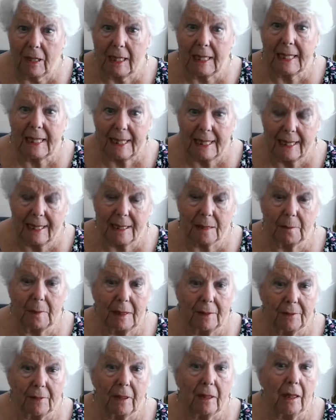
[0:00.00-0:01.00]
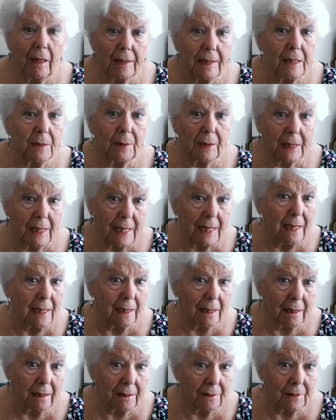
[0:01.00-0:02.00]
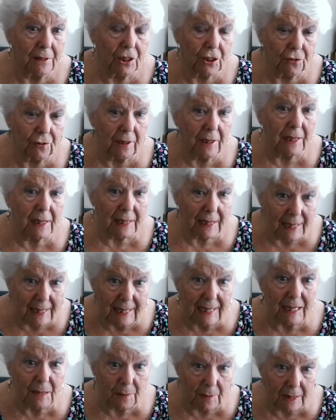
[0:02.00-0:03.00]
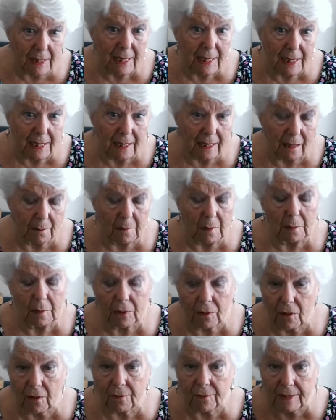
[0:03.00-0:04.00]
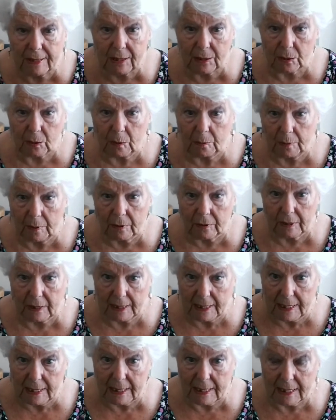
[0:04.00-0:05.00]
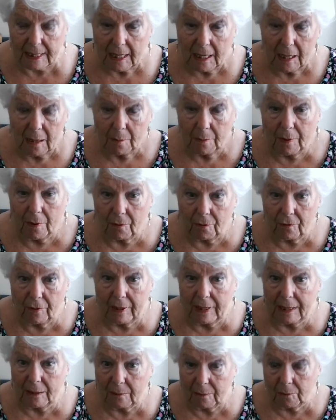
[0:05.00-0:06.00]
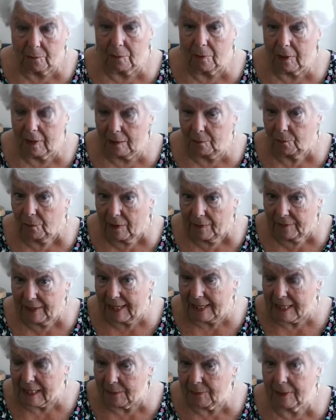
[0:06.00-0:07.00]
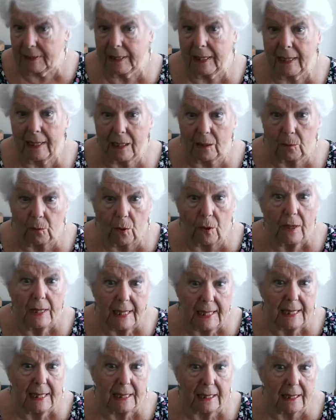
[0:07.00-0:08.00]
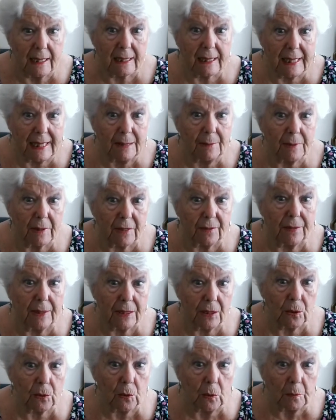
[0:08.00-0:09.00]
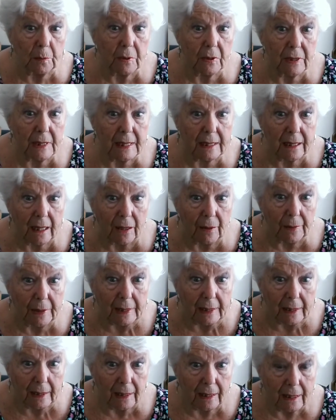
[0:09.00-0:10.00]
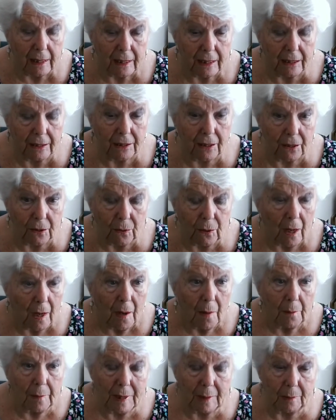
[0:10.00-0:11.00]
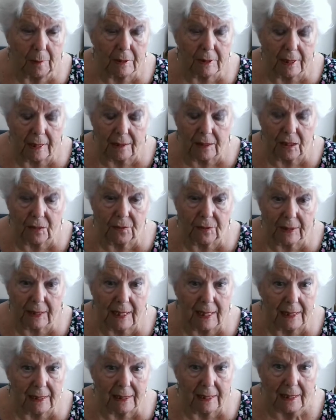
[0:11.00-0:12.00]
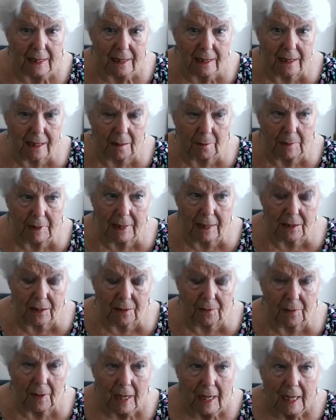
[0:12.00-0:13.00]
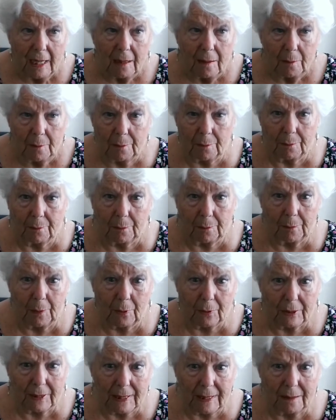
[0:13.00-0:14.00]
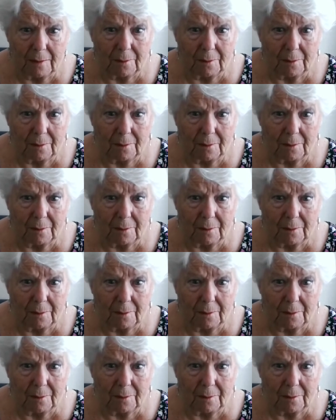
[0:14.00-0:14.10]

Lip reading: it is about the light within. The strength is within. I mean, we've got physical bodies, but really, at the end of the day, what is it that keeps the physical body going? People tend to forget this. I mean, there's a body,